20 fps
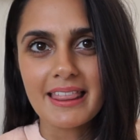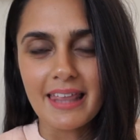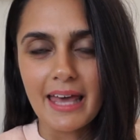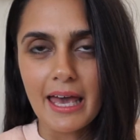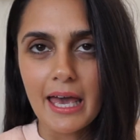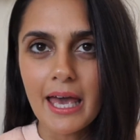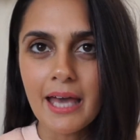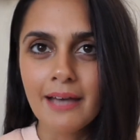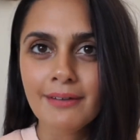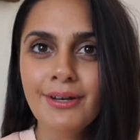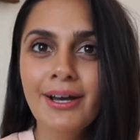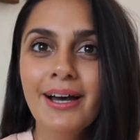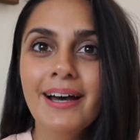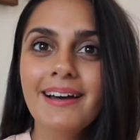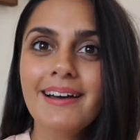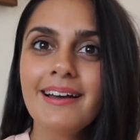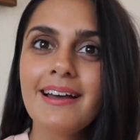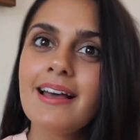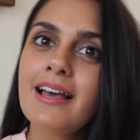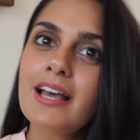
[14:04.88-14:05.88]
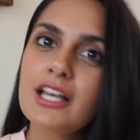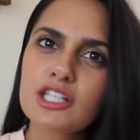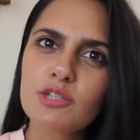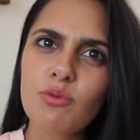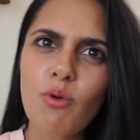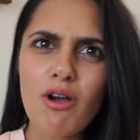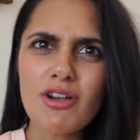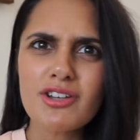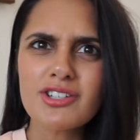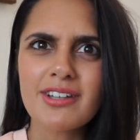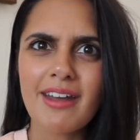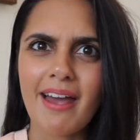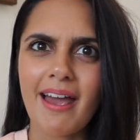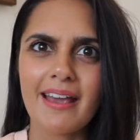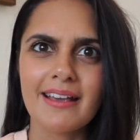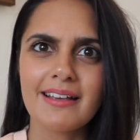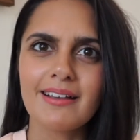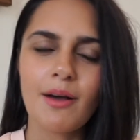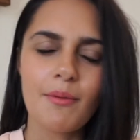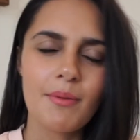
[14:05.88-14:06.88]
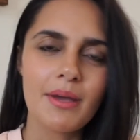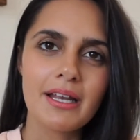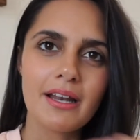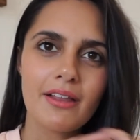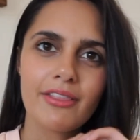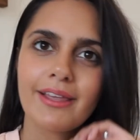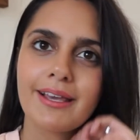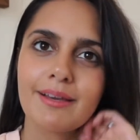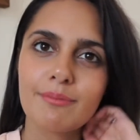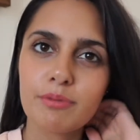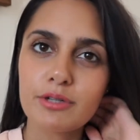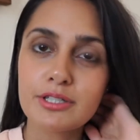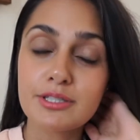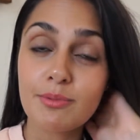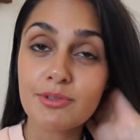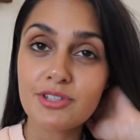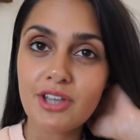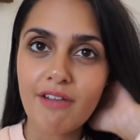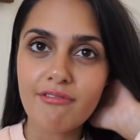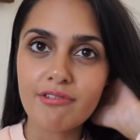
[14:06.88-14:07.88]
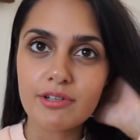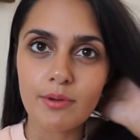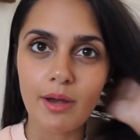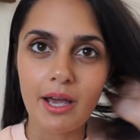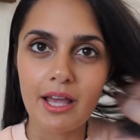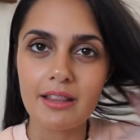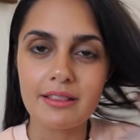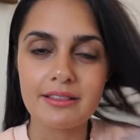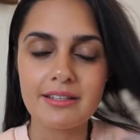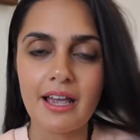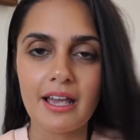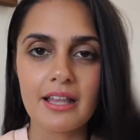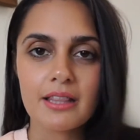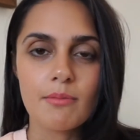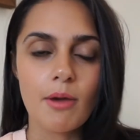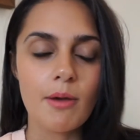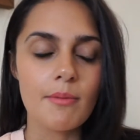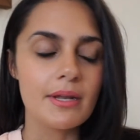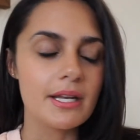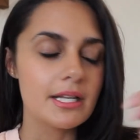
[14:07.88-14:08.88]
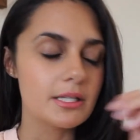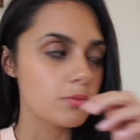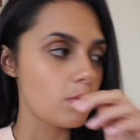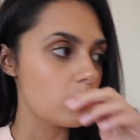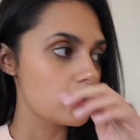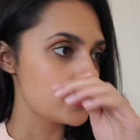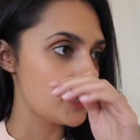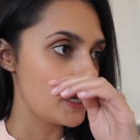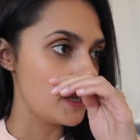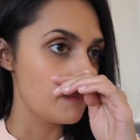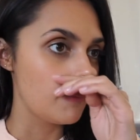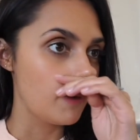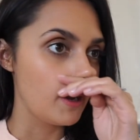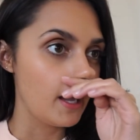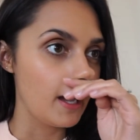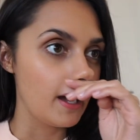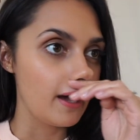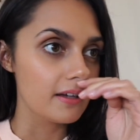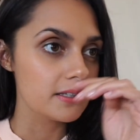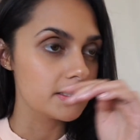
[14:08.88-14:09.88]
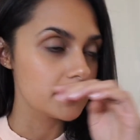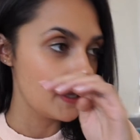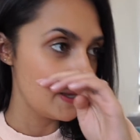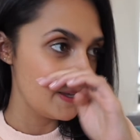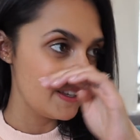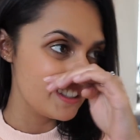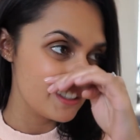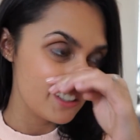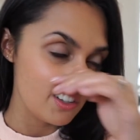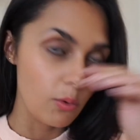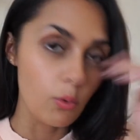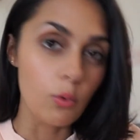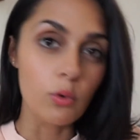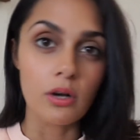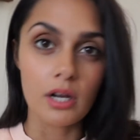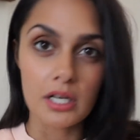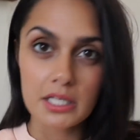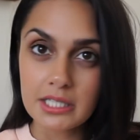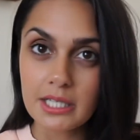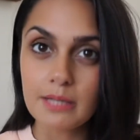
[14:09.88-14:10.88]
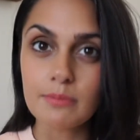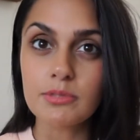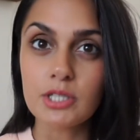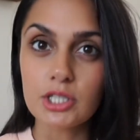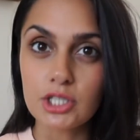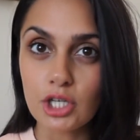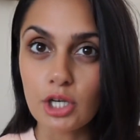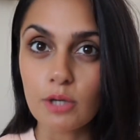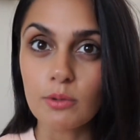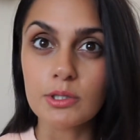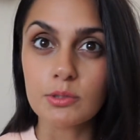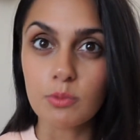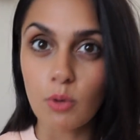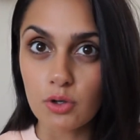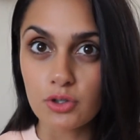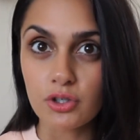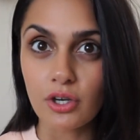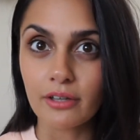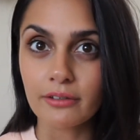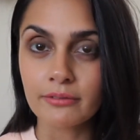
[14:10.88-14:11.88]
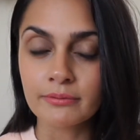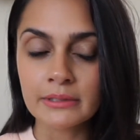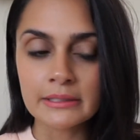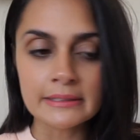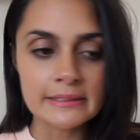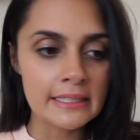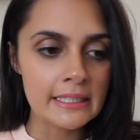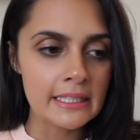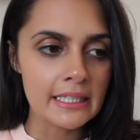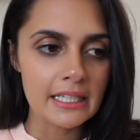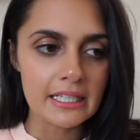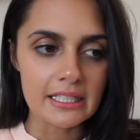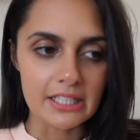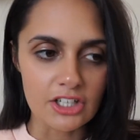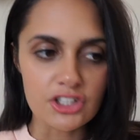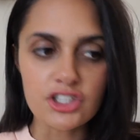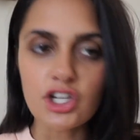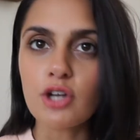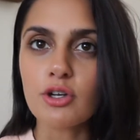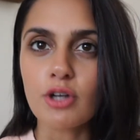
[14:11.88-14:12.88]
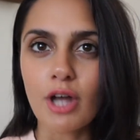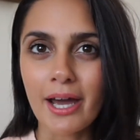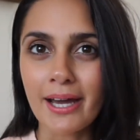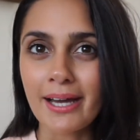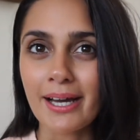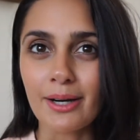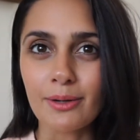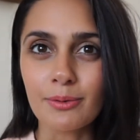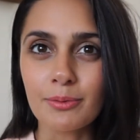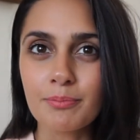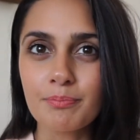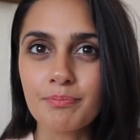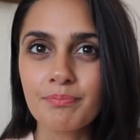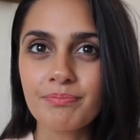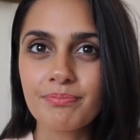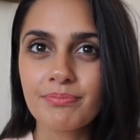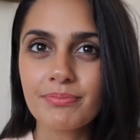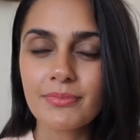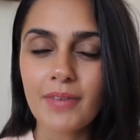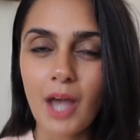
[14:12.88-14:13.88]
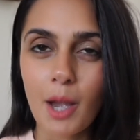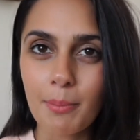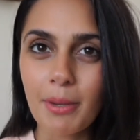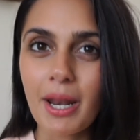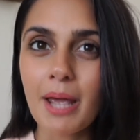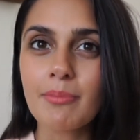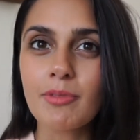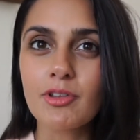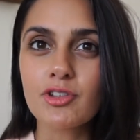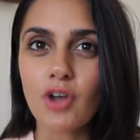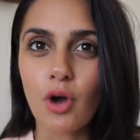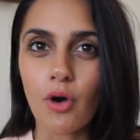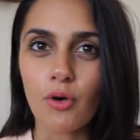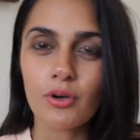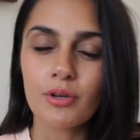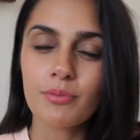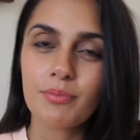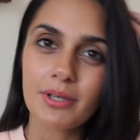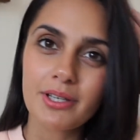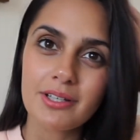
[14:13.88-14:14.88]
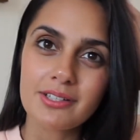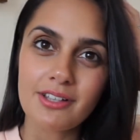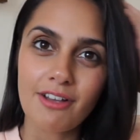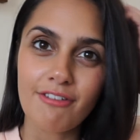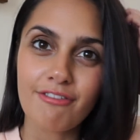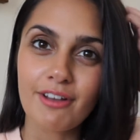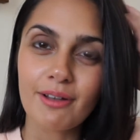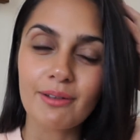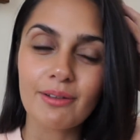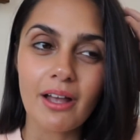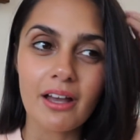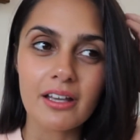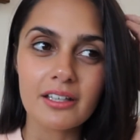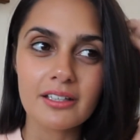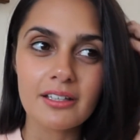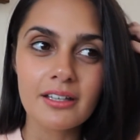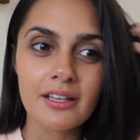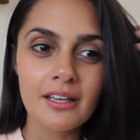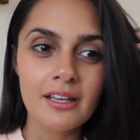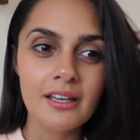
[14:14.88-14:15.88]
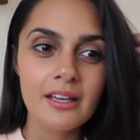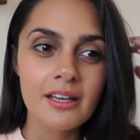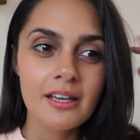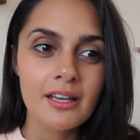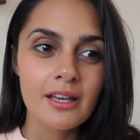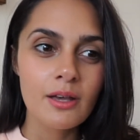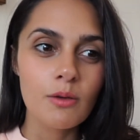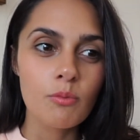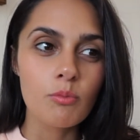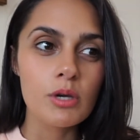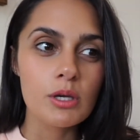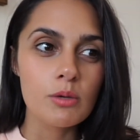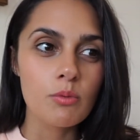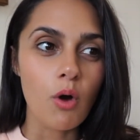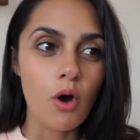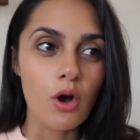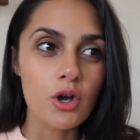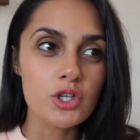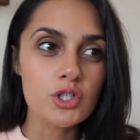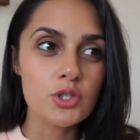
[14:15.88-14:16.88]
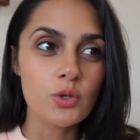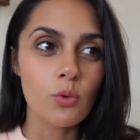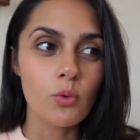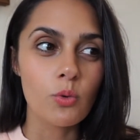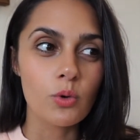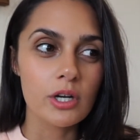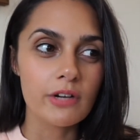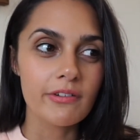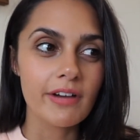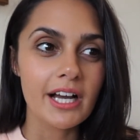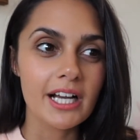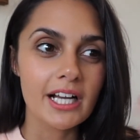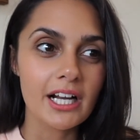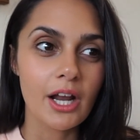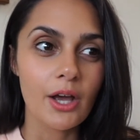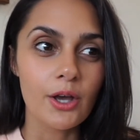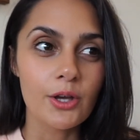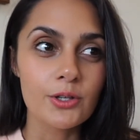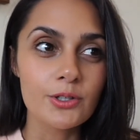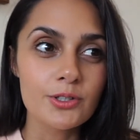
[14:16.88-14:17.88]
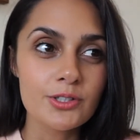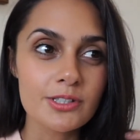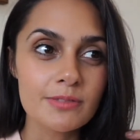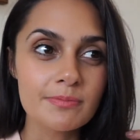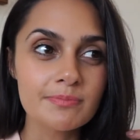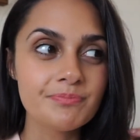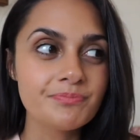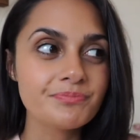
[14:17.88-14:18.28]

there. It's wash day. I mean, I think pretty much every day at the moment is wash day in my house. All I seem to do is washing, and I don't know how. I blame the dog, because I feel like we wash all of our clothes